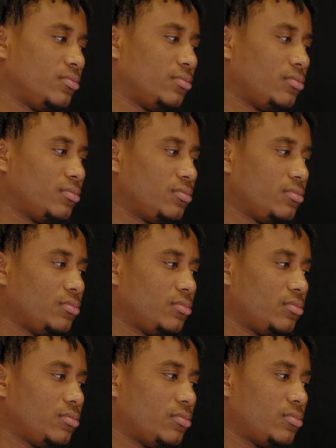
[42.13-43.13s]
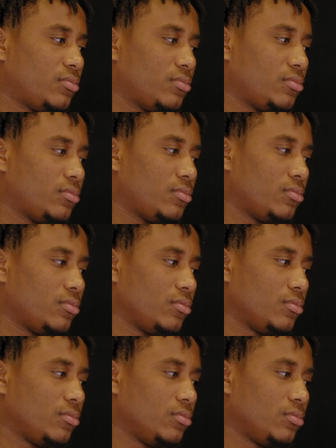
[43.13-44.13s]

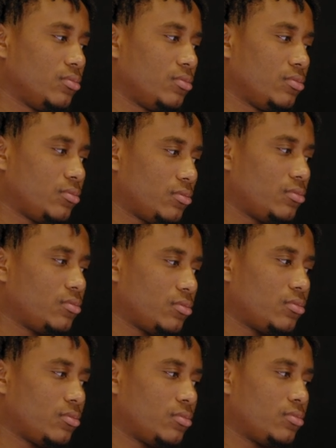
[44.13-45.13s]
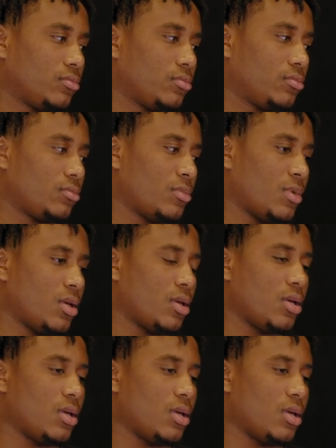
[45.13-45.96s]
[no speech]